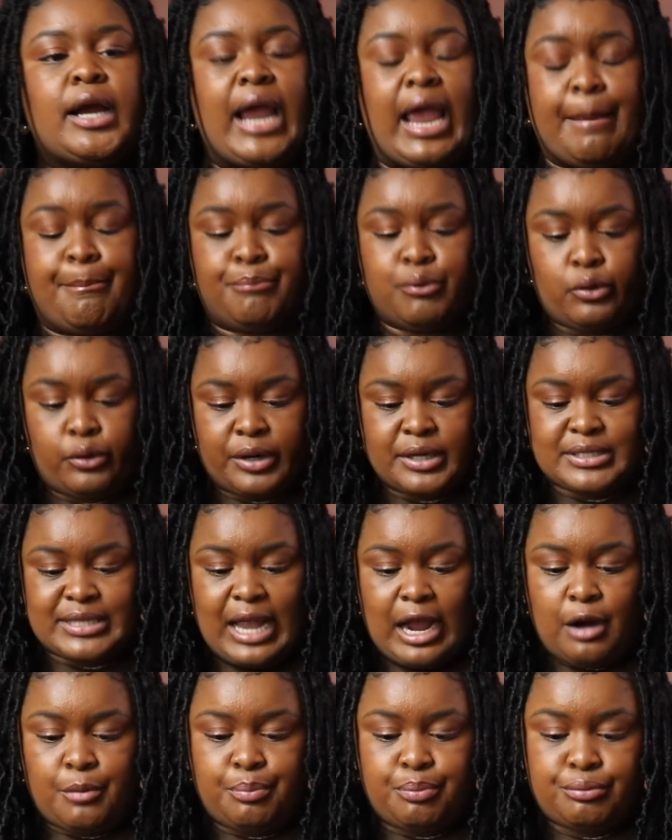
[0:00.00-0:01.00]
It pours
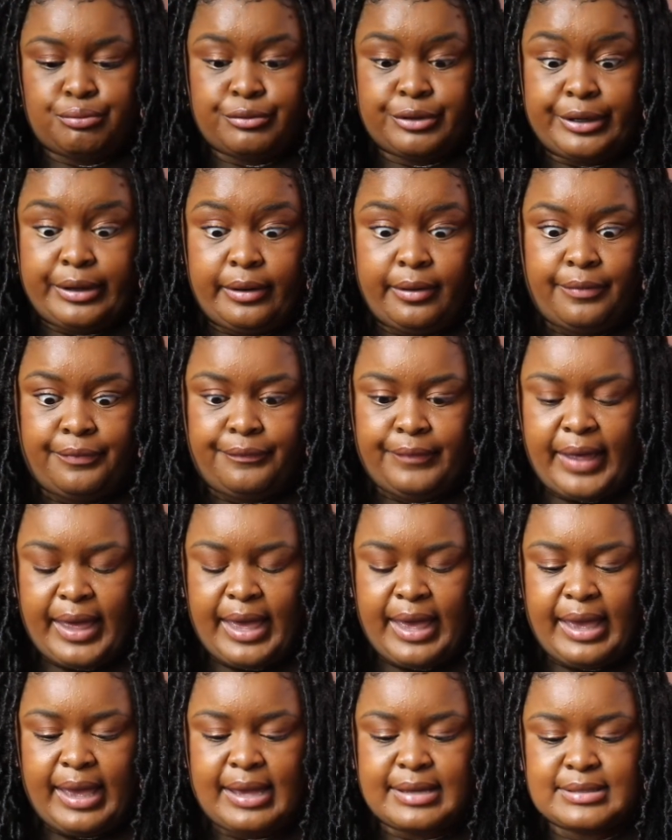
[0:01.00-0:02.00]
out pretty
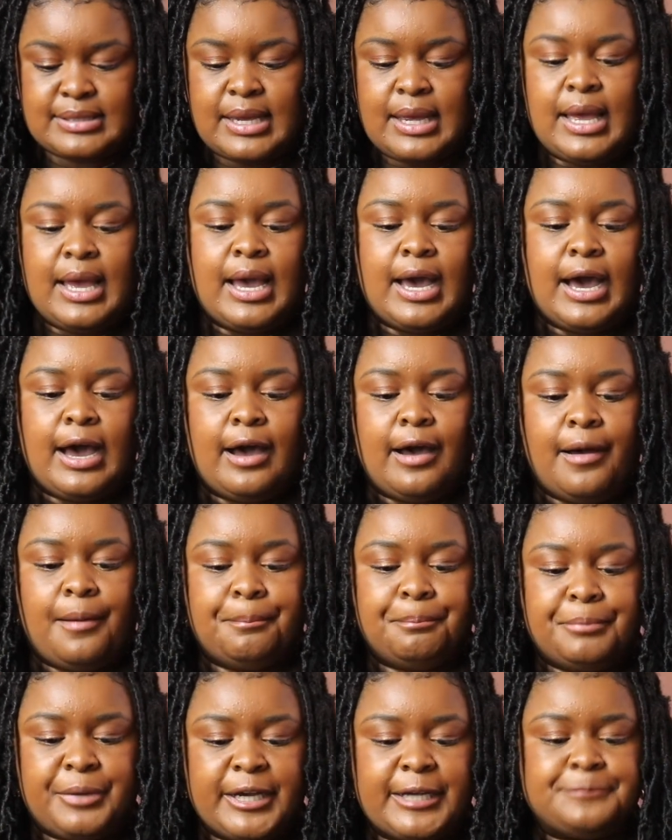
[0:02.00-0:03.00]
fast,
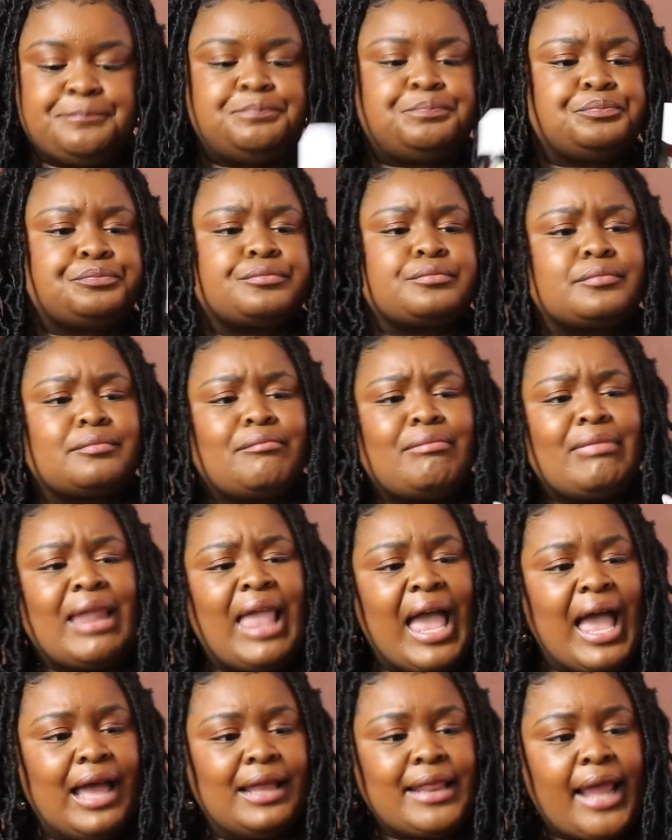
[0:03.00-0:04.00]
but
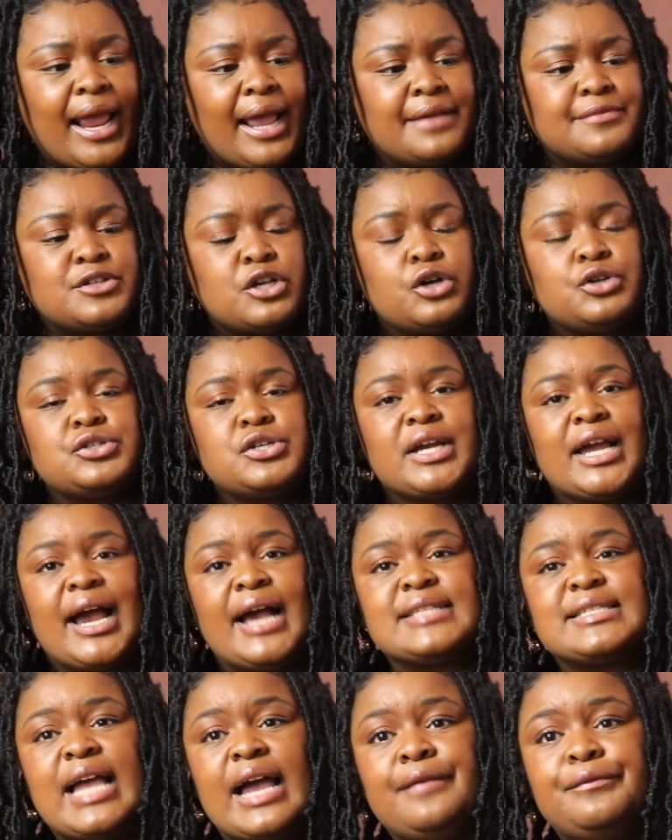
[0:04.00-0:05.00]
like I told you
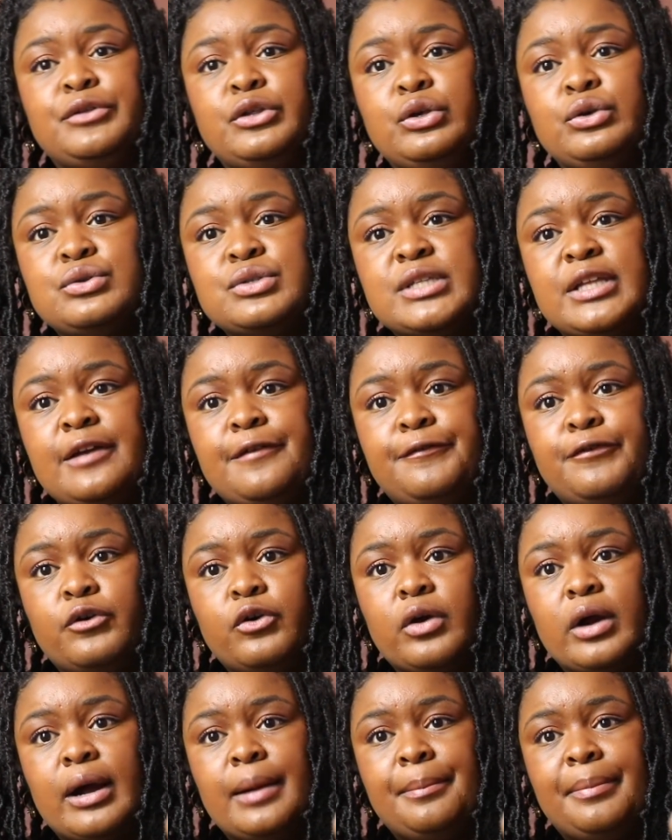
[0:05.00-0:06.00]
guys, I've used it
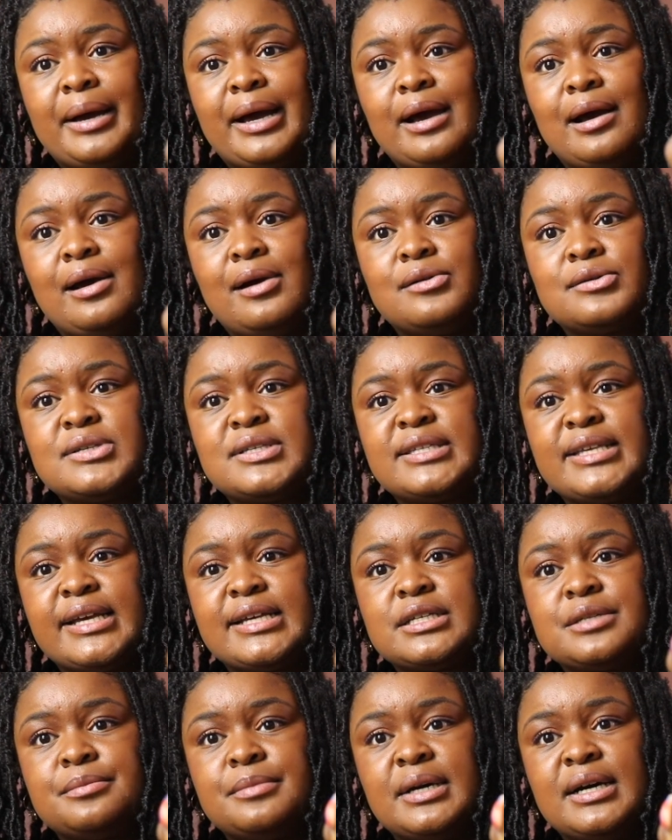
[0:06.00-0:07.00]
for about
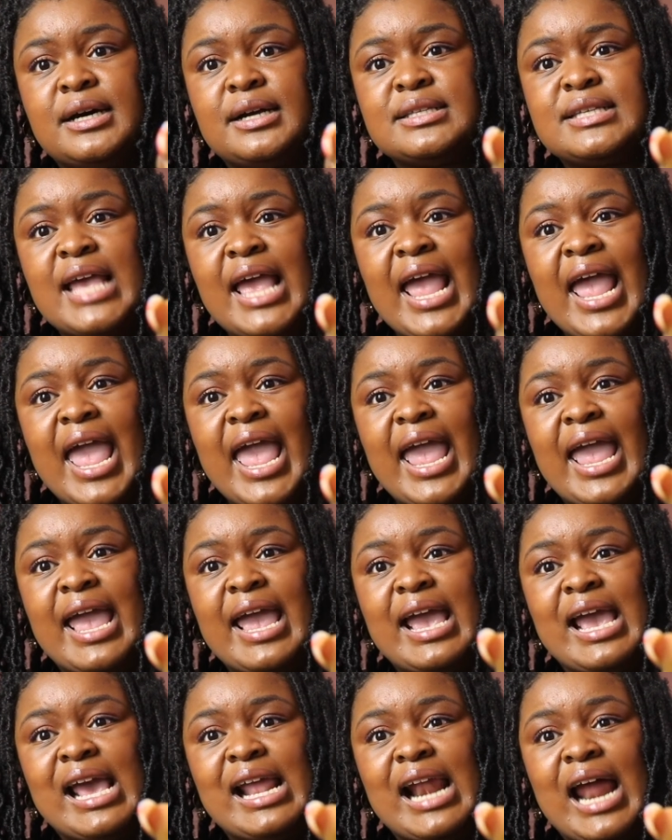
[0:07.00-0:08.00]
6 months
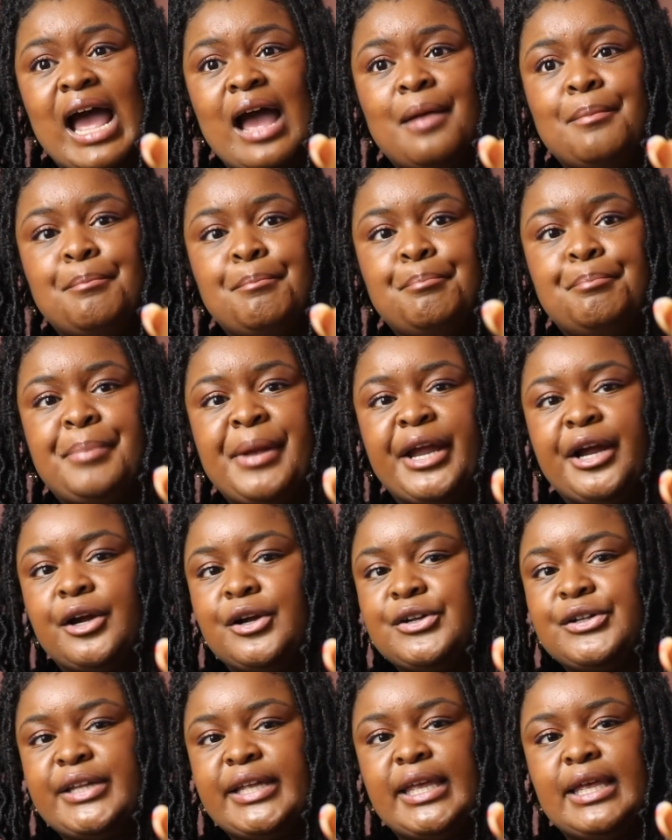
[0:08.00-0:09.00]
and I'm
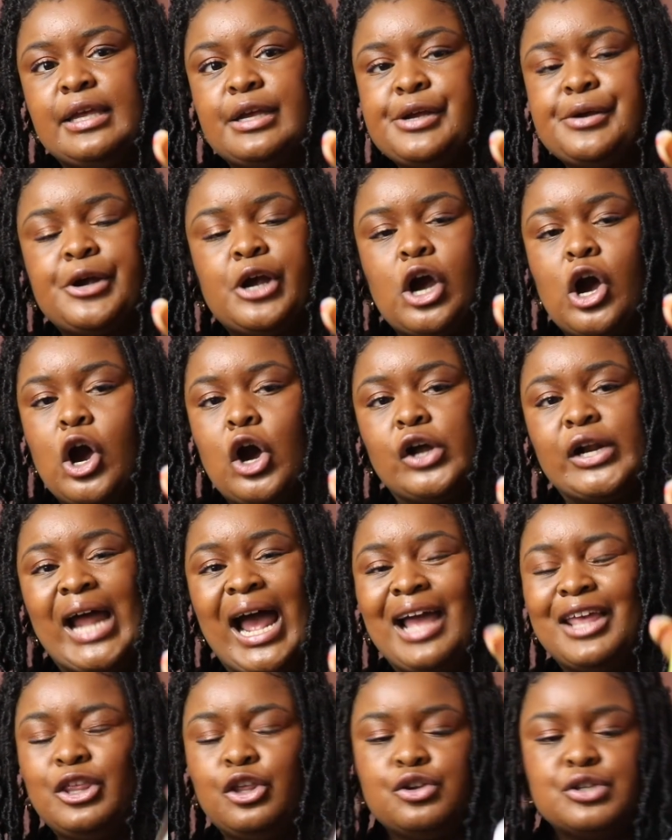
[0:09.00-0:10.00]
barely gone.
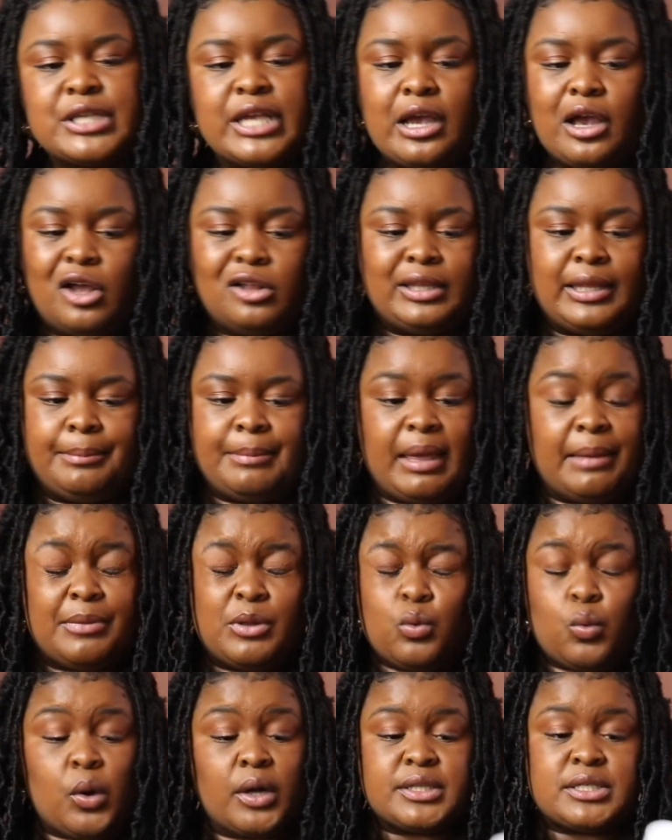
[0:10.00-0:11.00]
I use it only
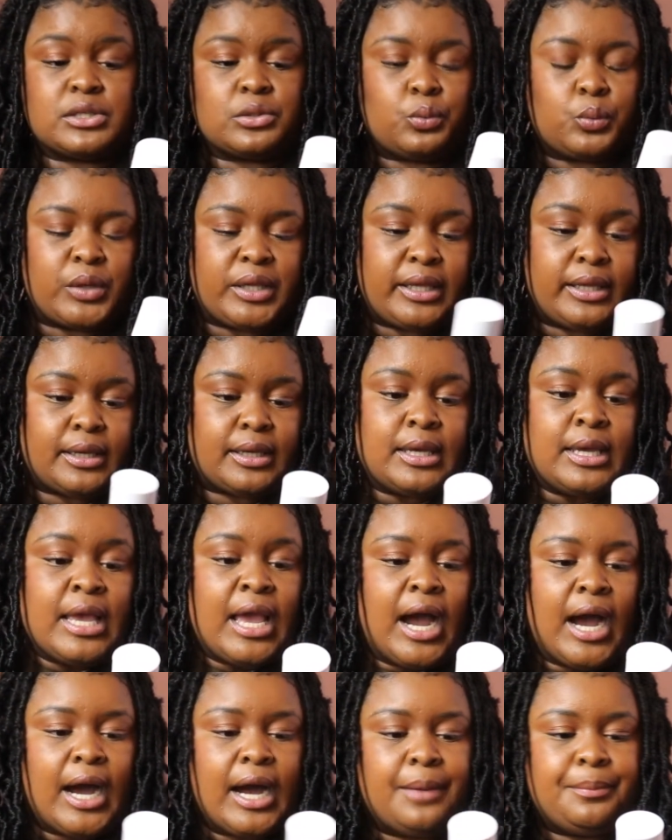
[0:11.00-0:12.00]
maybe once a week
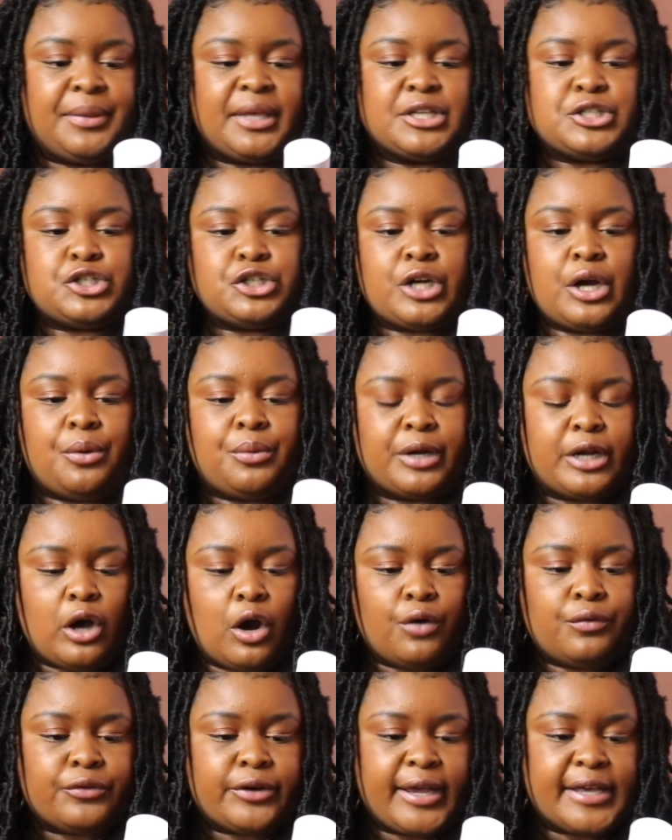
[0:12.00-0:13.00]
because you don't want to
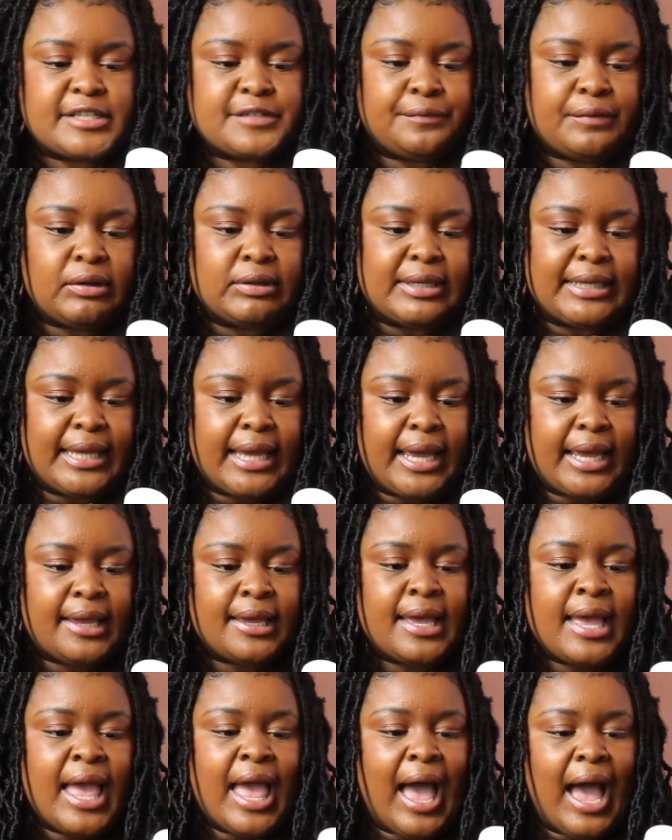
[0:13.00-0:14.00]
over exfoliate.